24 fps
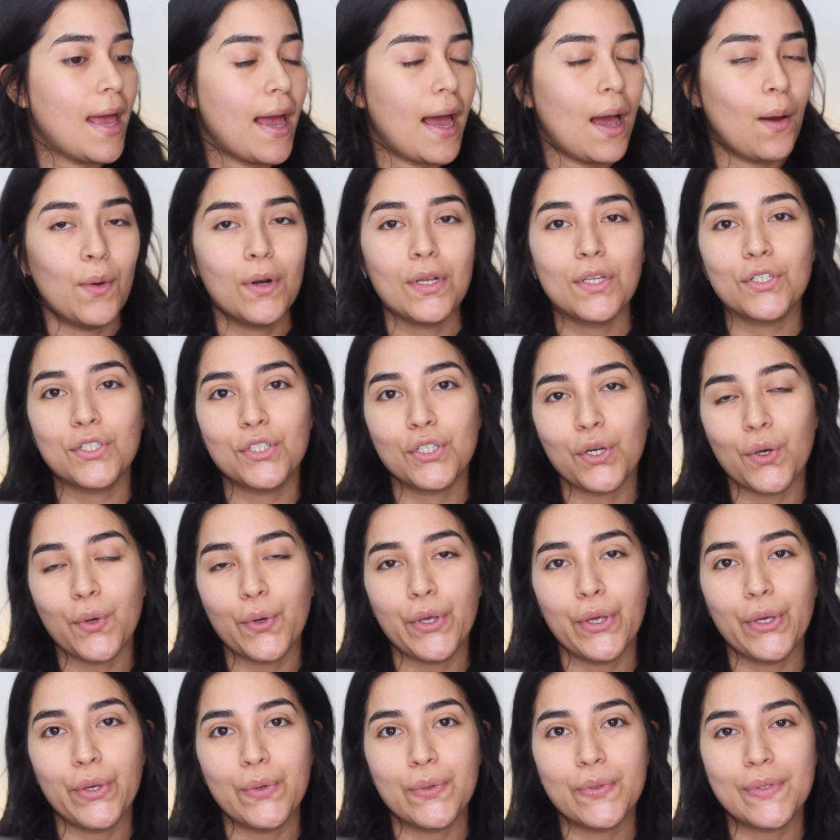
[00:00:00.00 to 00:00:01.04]
I wanted to show
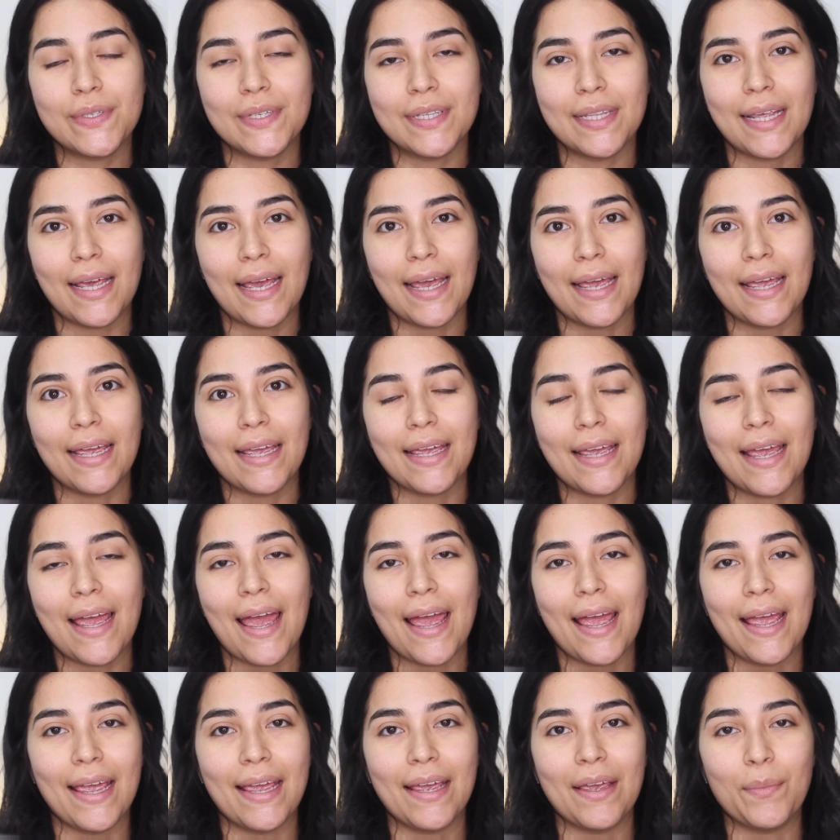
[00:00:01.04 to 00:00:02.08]
you today
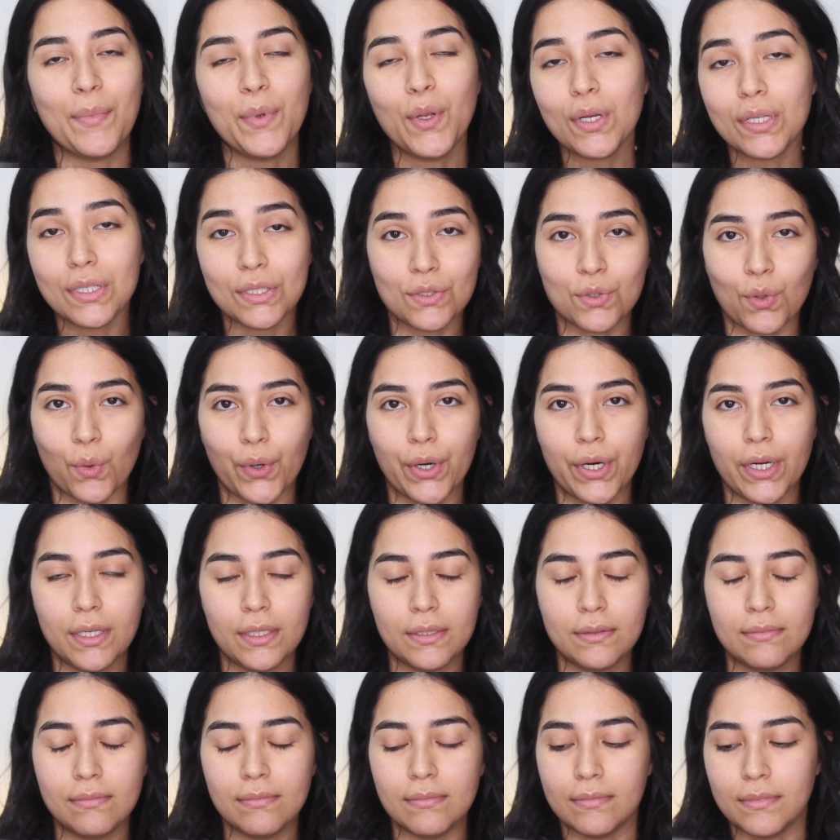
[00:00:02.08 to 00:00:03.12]
a beauty
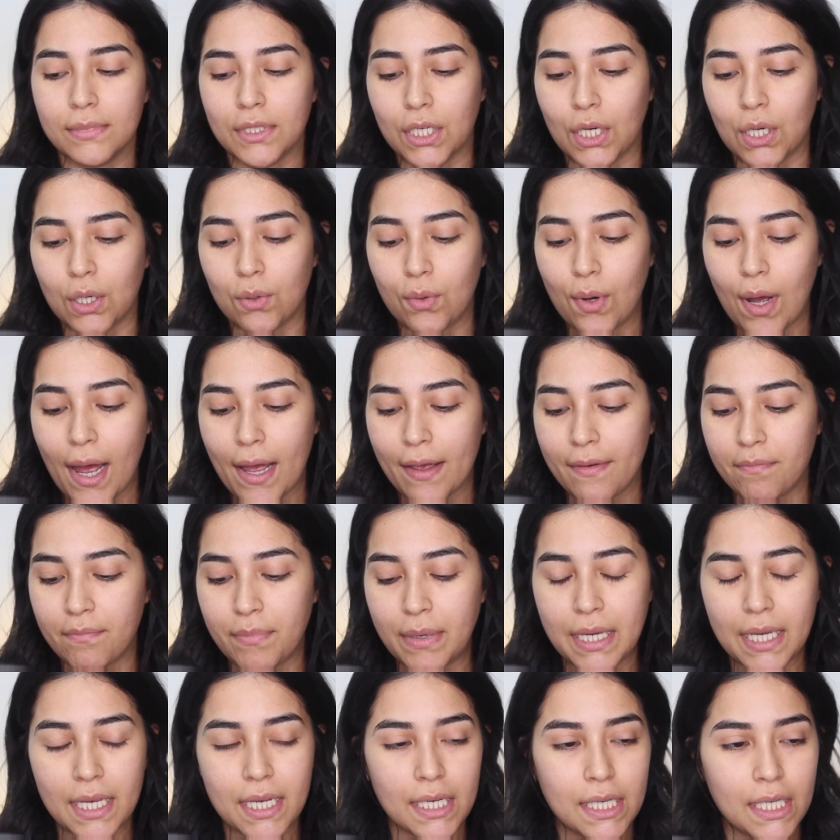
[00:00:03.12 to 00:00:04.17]
tutorial. You know, I've
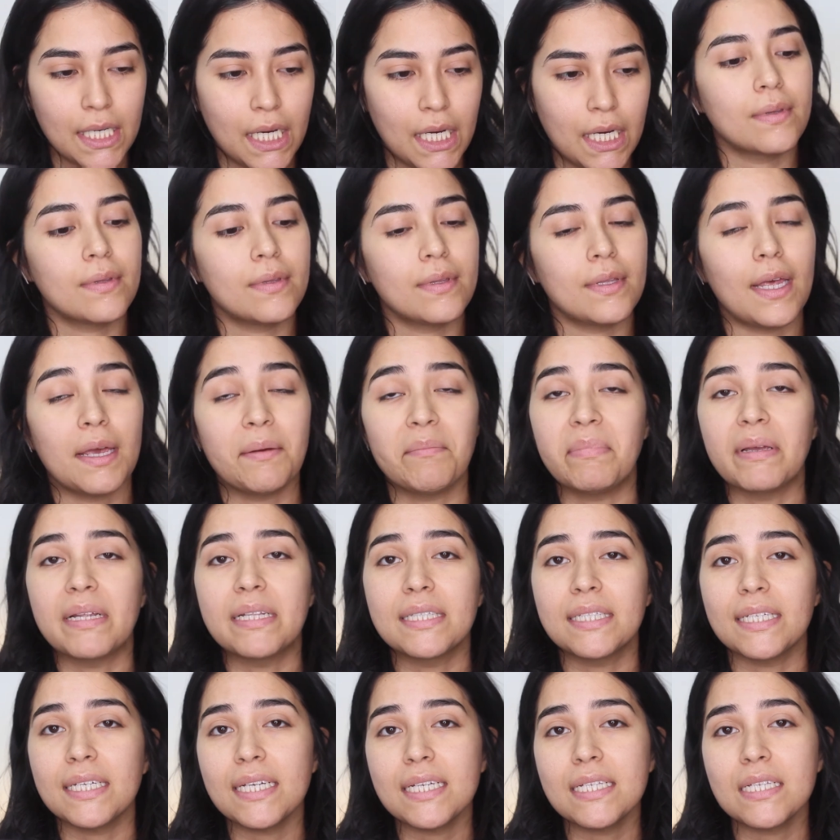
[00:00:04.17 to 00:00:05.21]
been
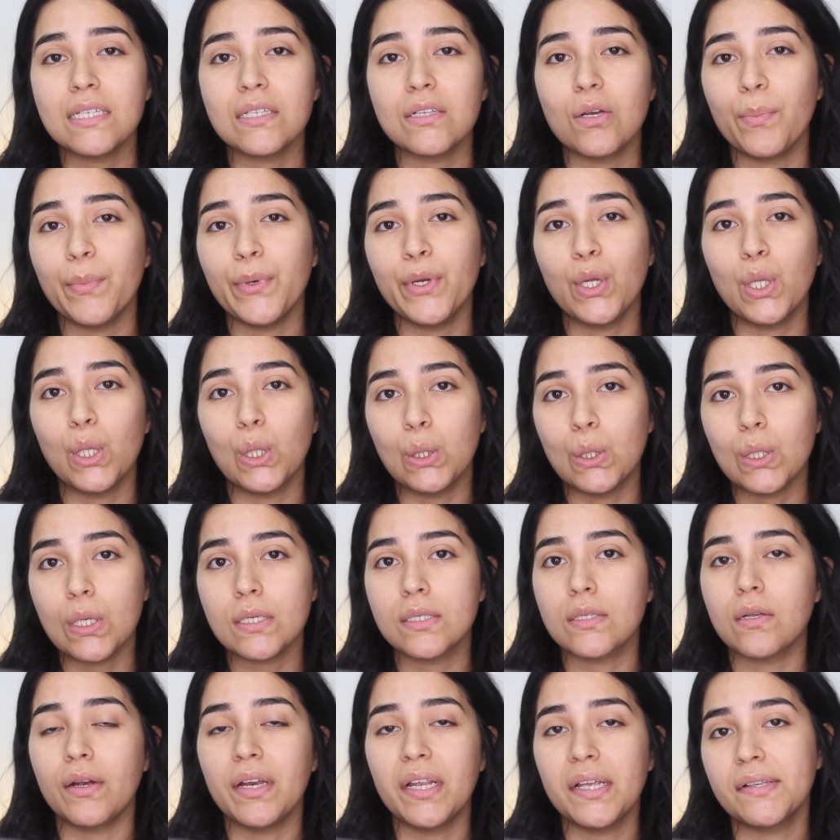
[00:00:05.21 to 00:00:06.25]
digging some new
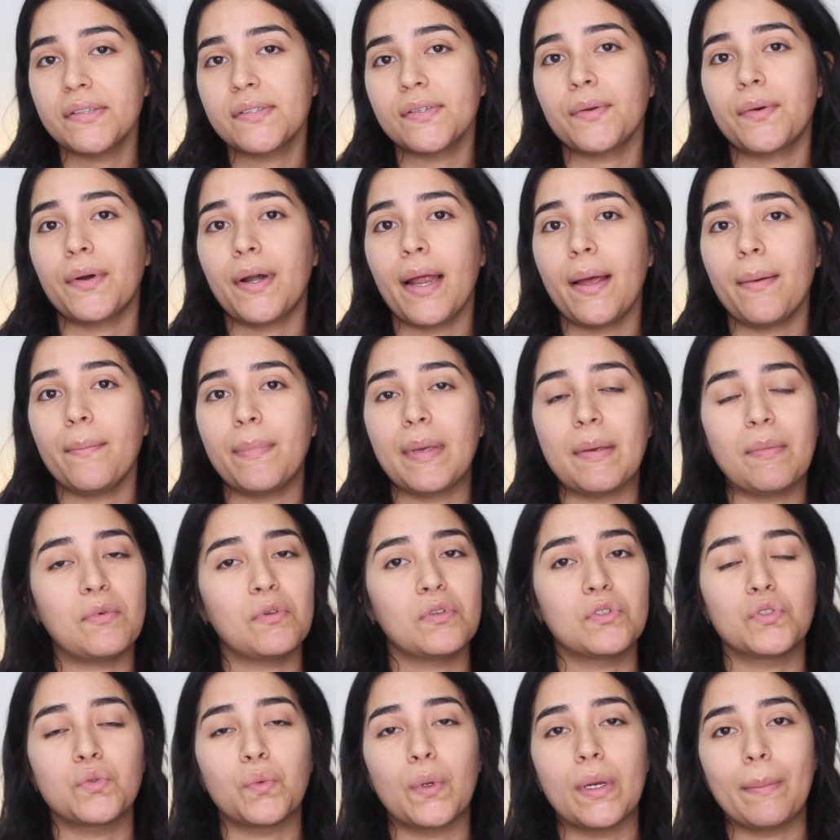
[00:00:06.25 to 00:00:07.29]
looks on Instagram,
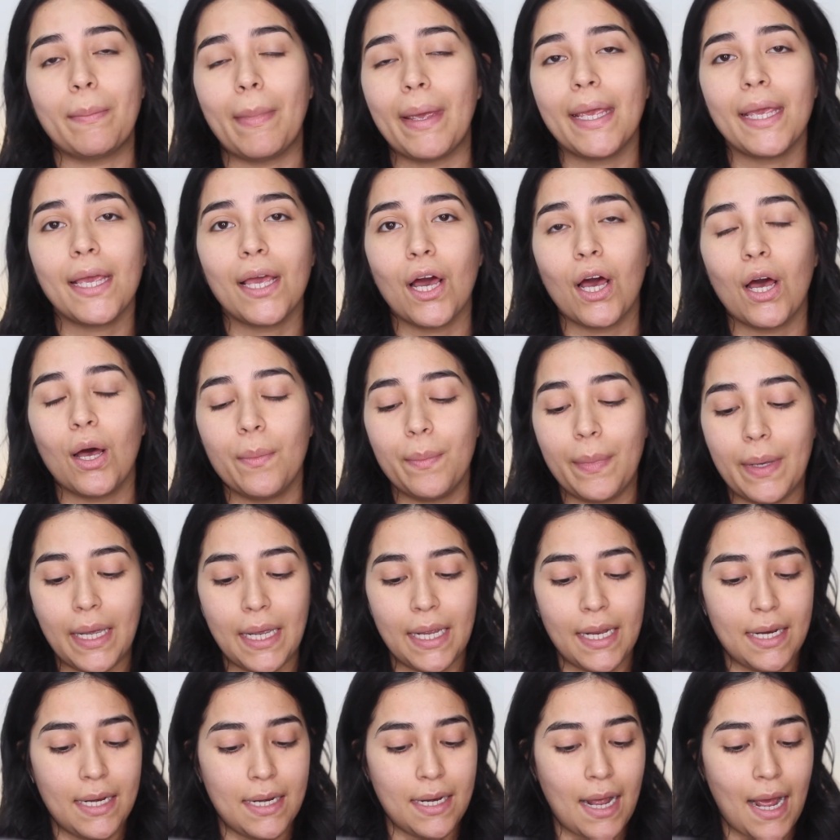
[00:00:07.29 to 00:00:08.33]
people doing makeup,
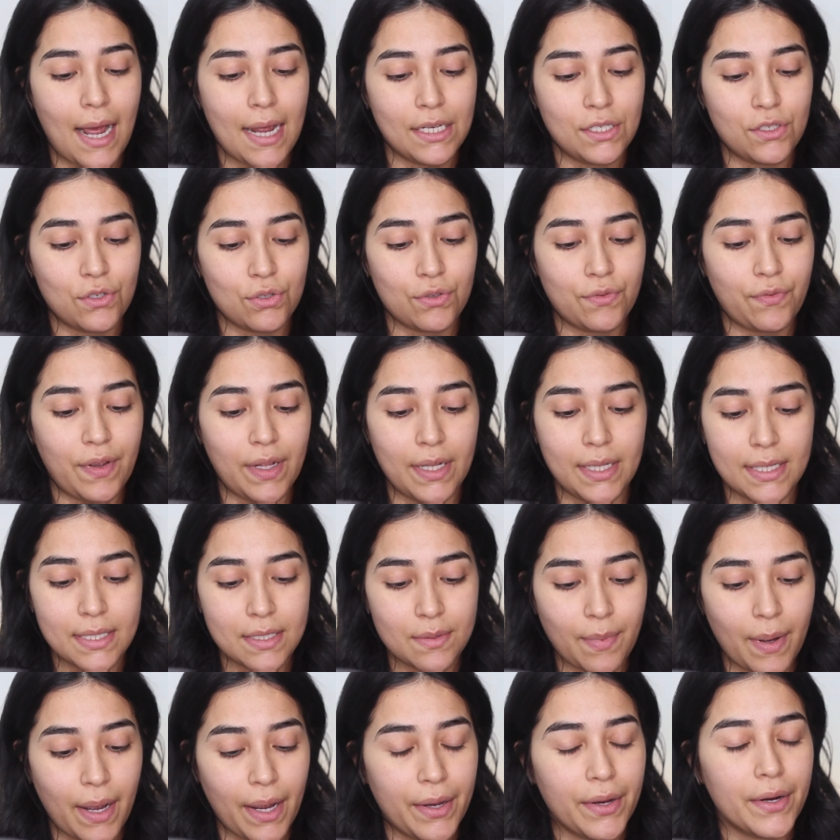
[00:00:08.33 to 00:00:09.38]
and I just feel
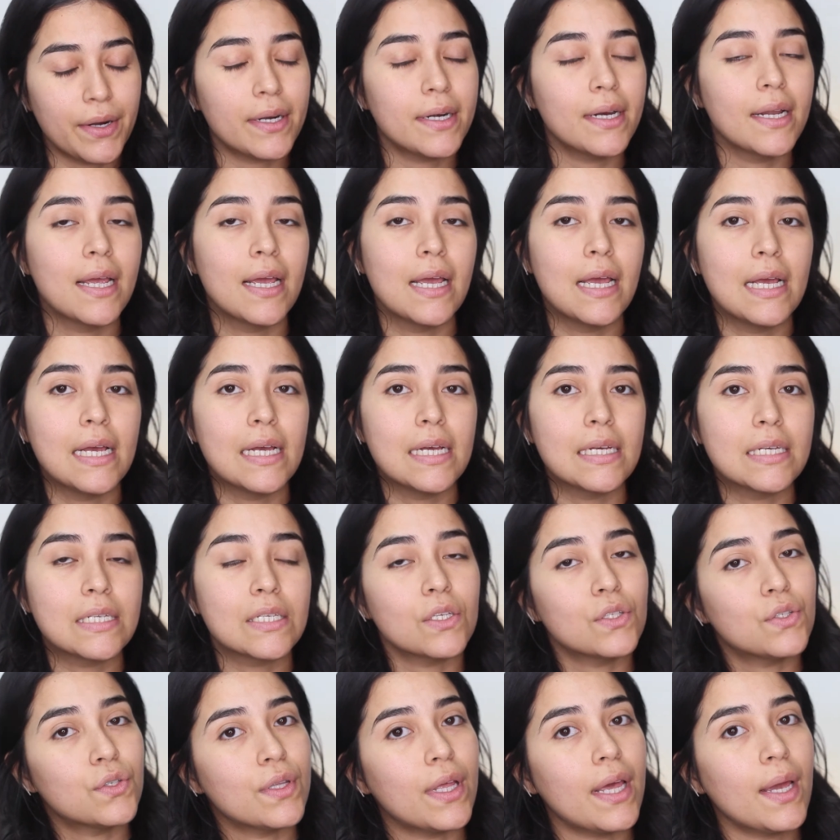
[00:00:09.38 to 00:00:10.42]
inspired.
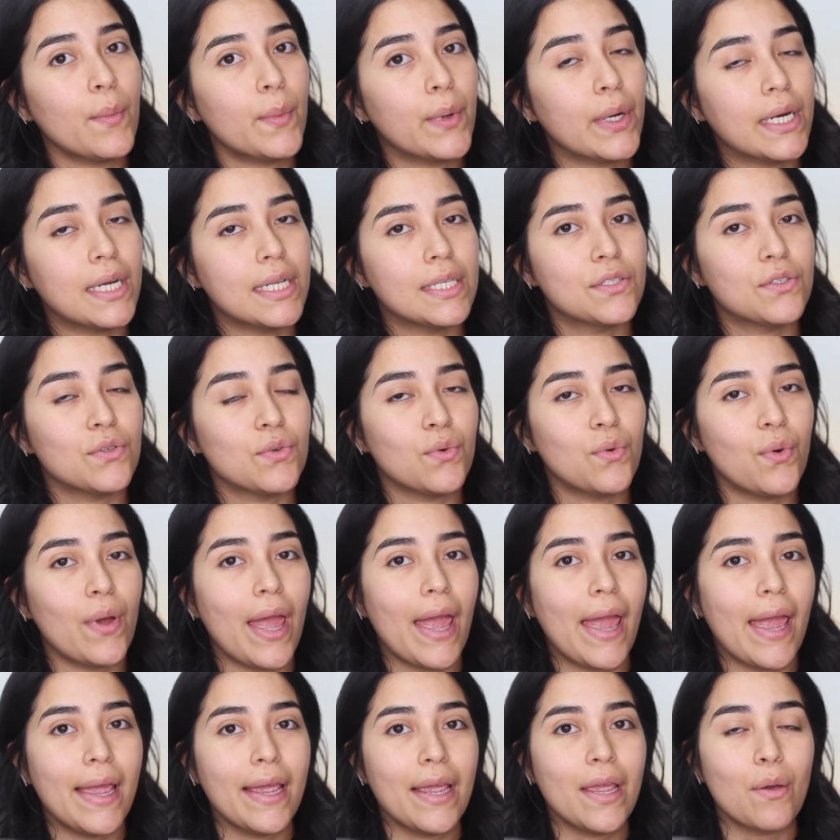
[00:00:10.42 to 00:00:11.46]
So today we're gonna do
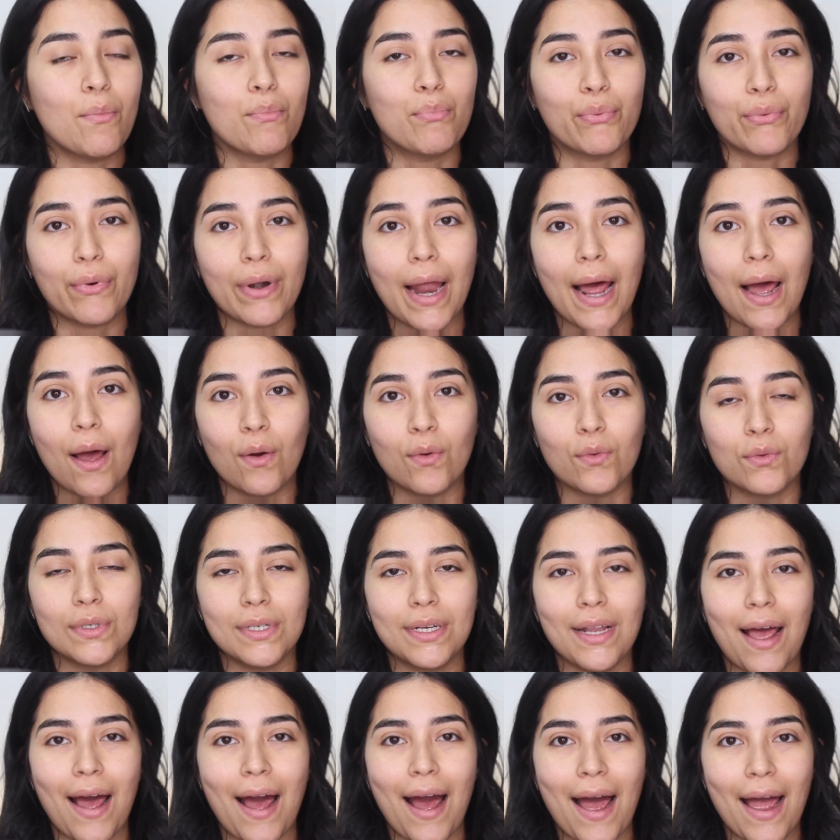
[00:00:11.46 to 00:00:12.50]
a brown
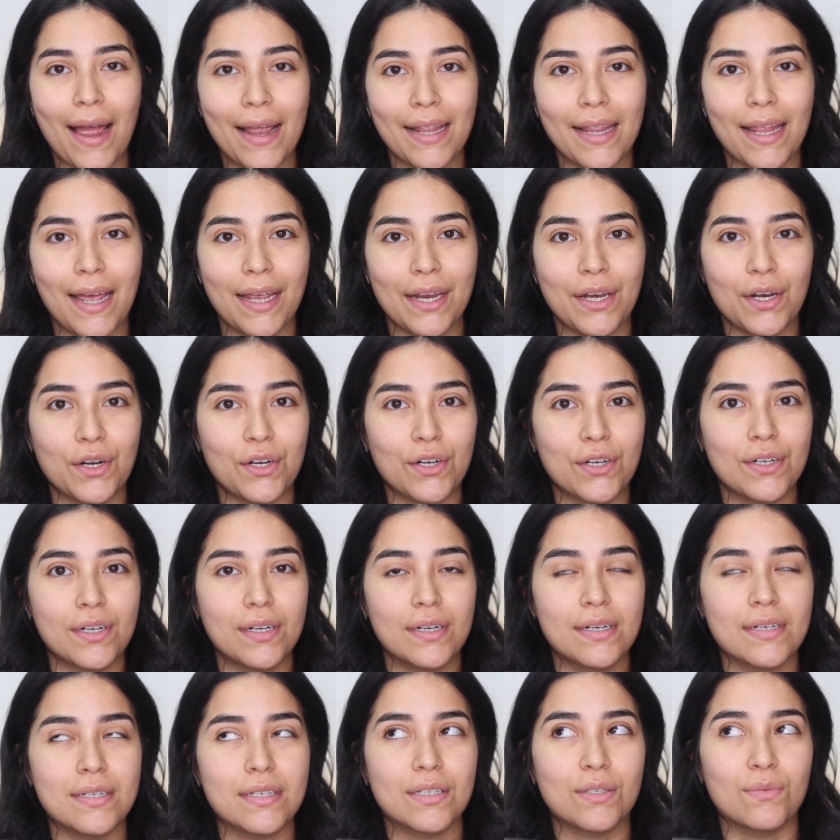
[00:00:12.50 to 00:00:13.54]
eyeliner
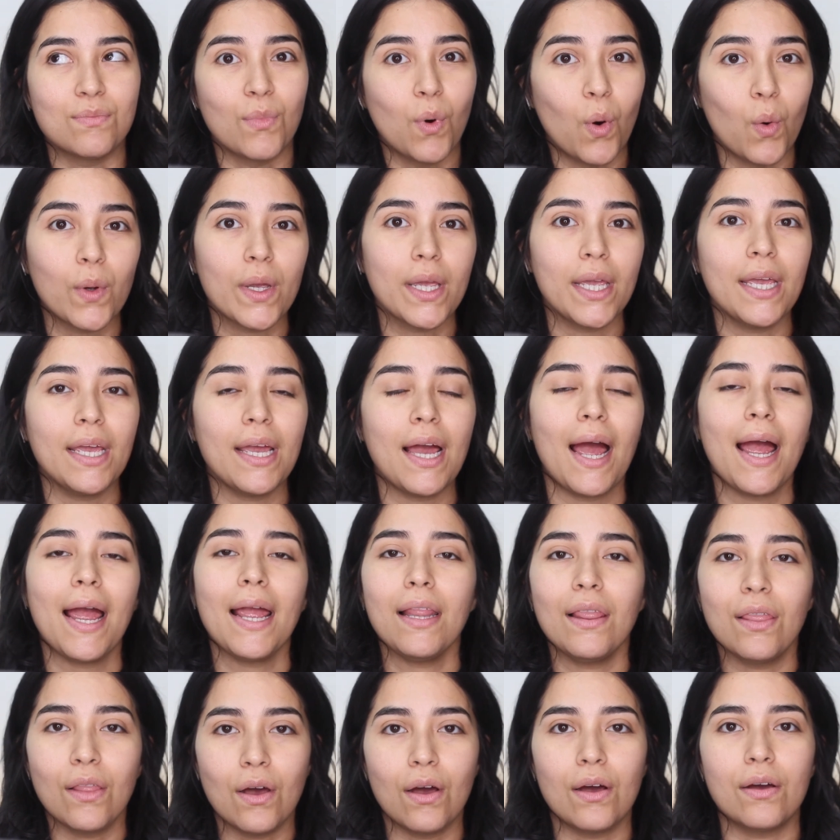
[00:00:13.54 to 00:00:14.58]
smoky. I
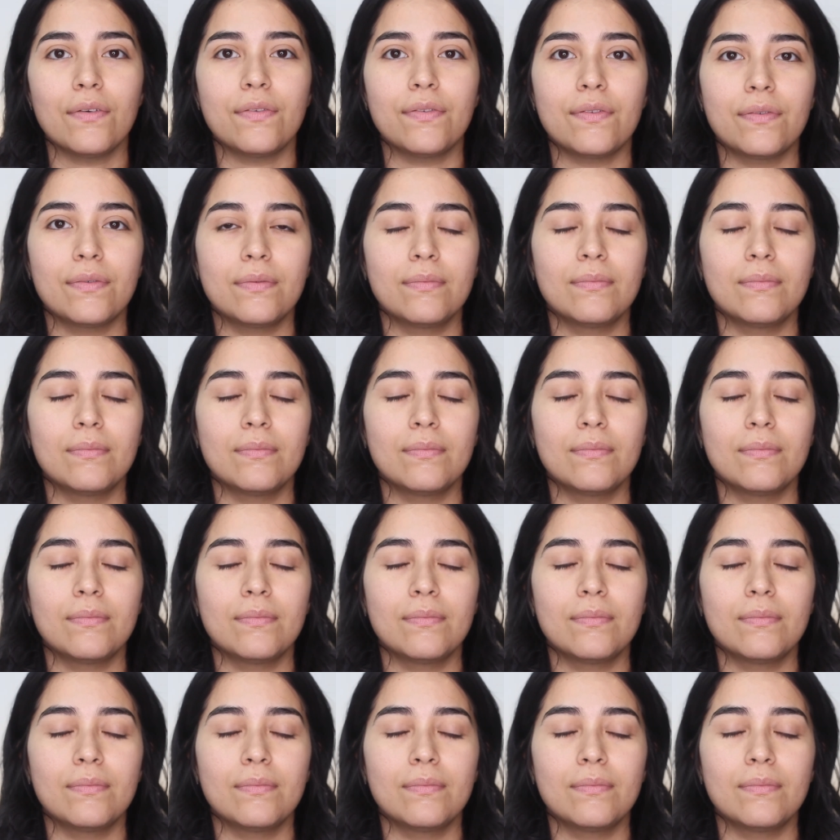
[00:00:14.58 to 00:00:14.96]
love